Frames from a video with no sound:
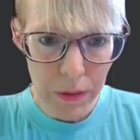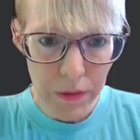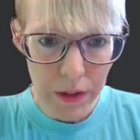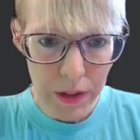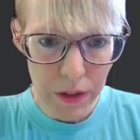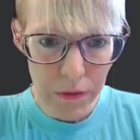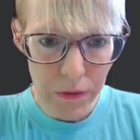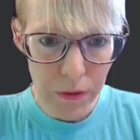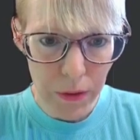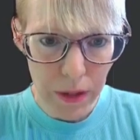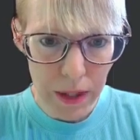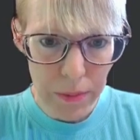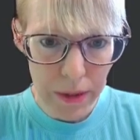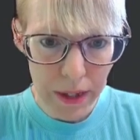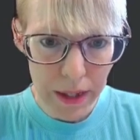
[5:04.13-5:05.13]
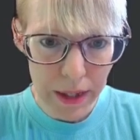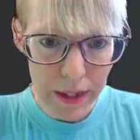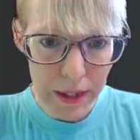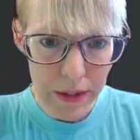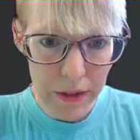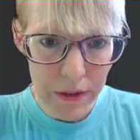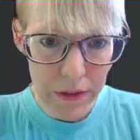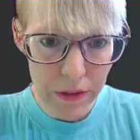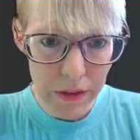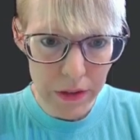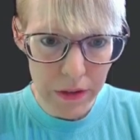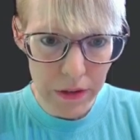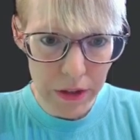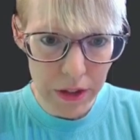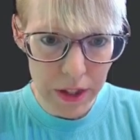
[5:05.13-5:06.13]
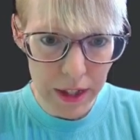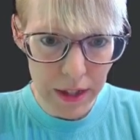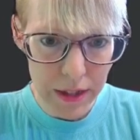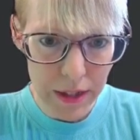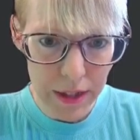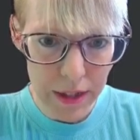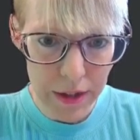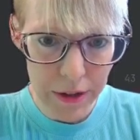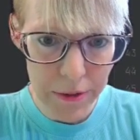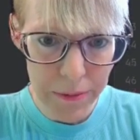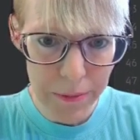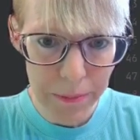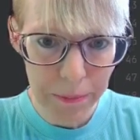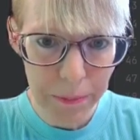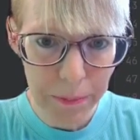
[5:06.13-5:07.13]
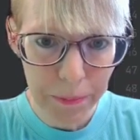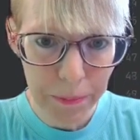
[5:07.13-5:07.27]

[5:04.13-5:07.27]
I've got the food API here, the search text here.